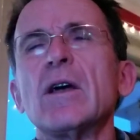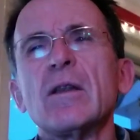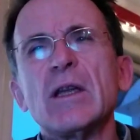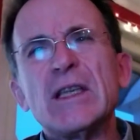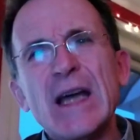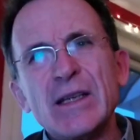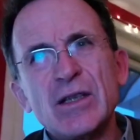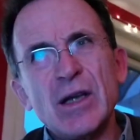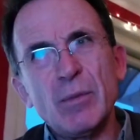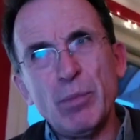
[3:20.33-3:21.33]
The
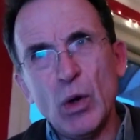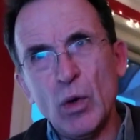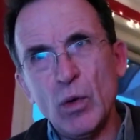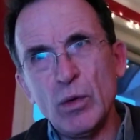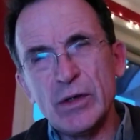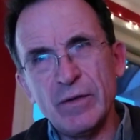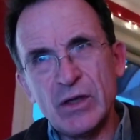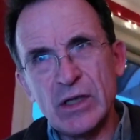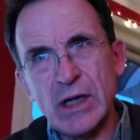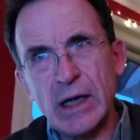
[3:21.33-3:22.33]
dancing pools of
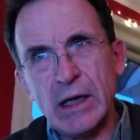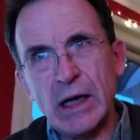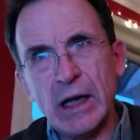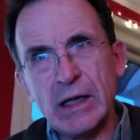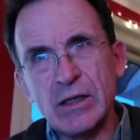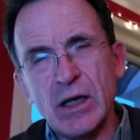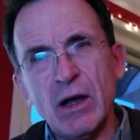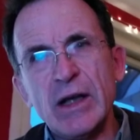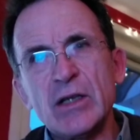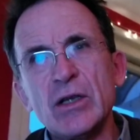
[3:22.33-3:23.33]
stained glass
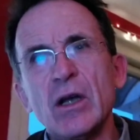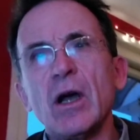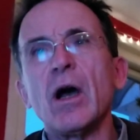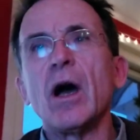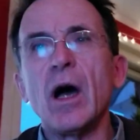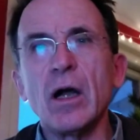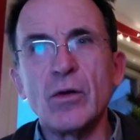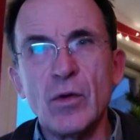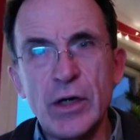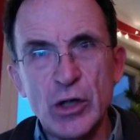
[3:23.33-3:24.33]
light,
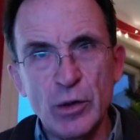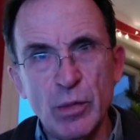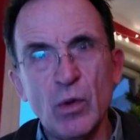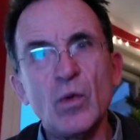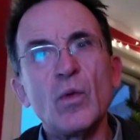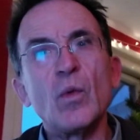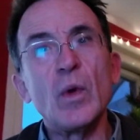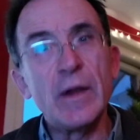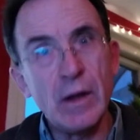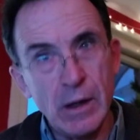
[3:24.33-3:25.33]
unreachable
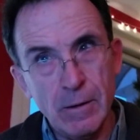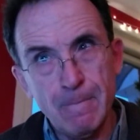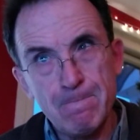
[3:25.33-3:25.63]
within.